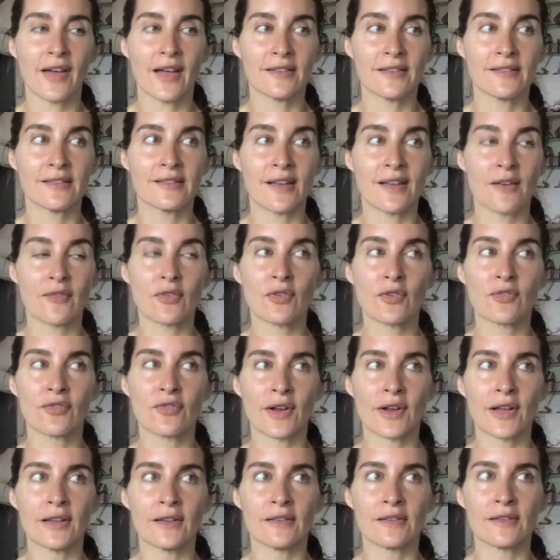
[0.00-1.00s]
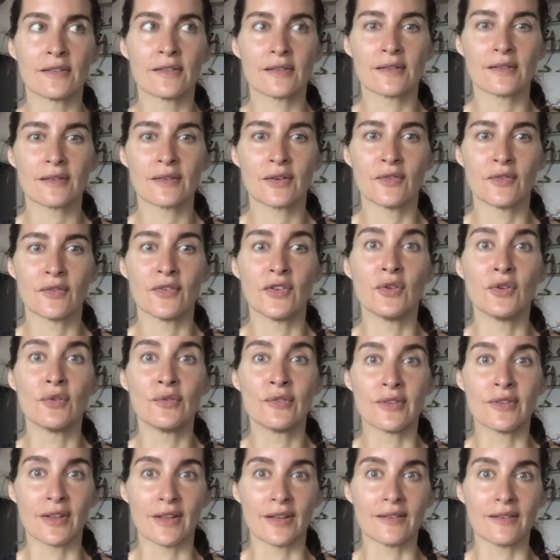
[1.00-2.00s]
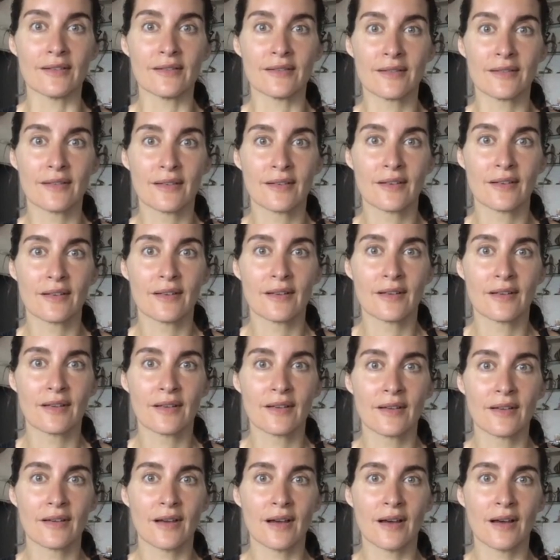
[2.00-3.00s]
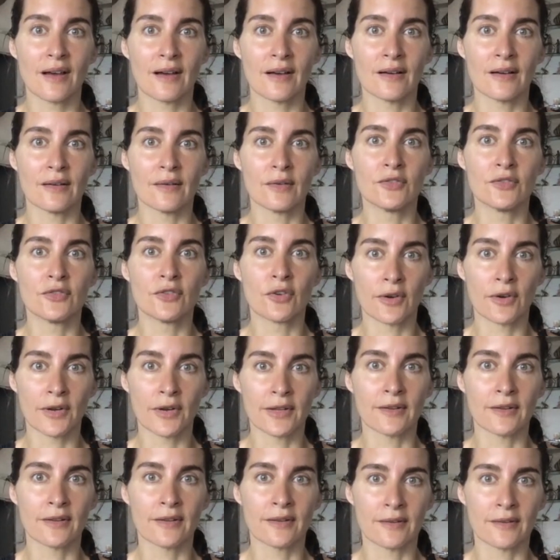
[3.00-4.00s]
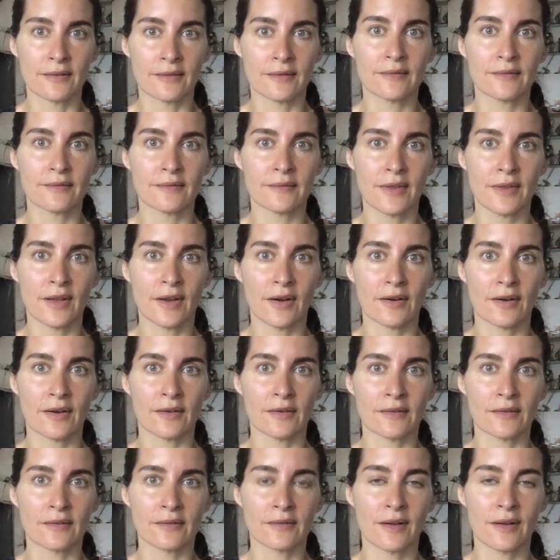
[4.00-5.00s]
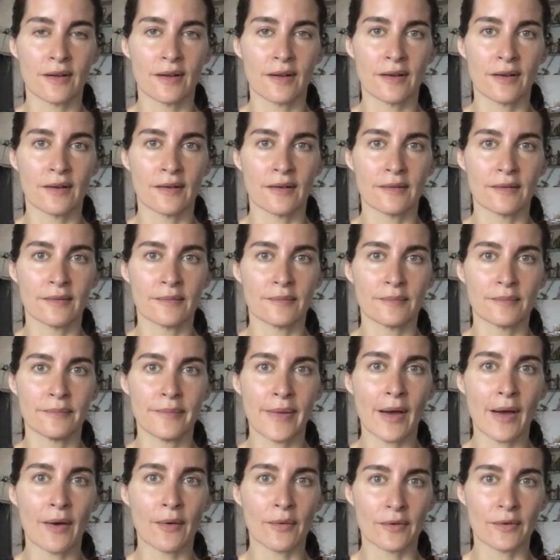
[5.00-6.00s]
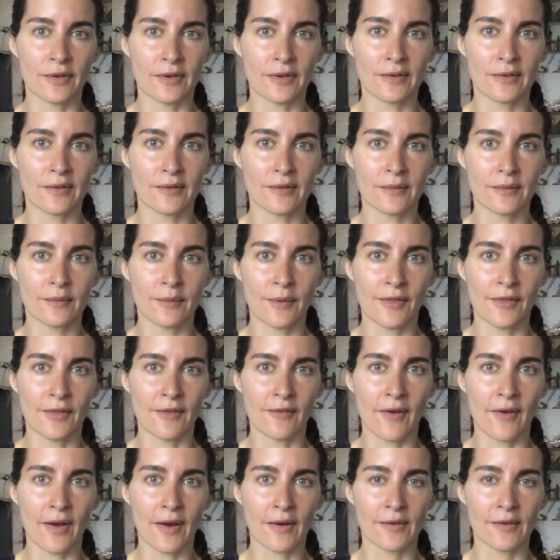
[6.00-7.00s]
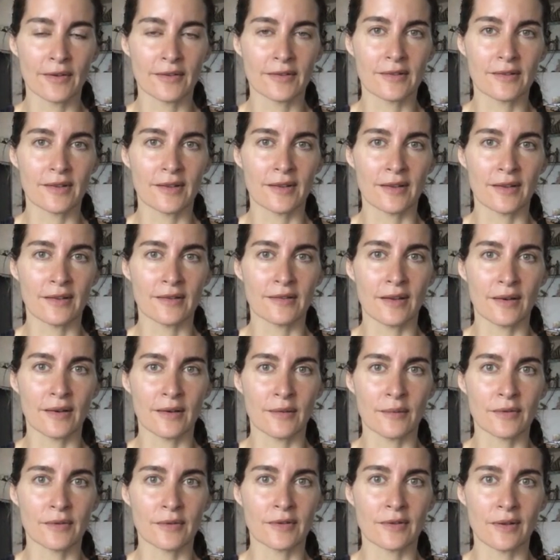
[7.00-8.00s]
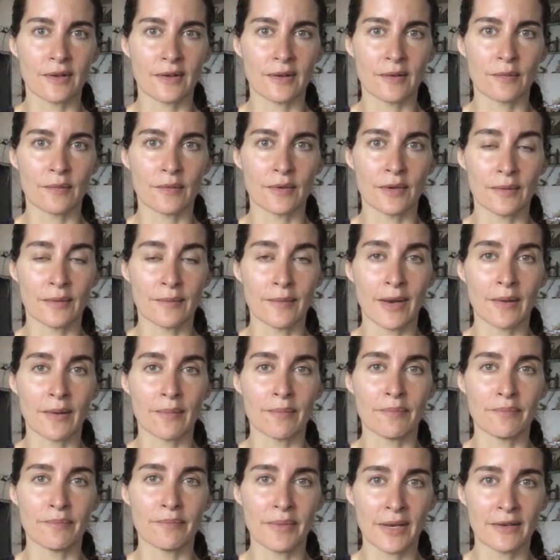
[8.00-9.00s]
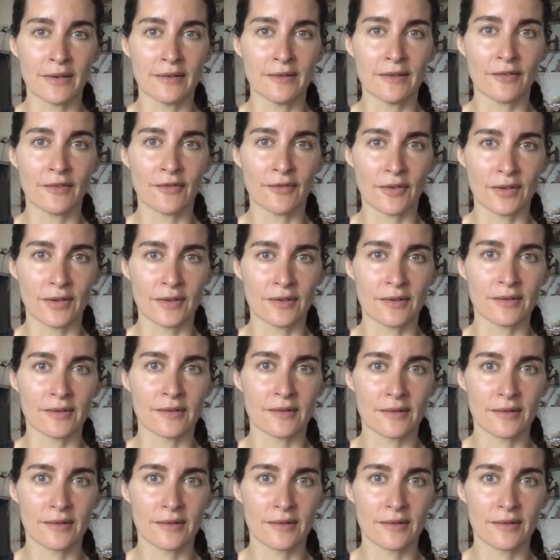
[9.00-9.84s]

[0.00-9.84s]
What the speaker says: several friends who've used it during their bout with the virus, and they said it really made a big difference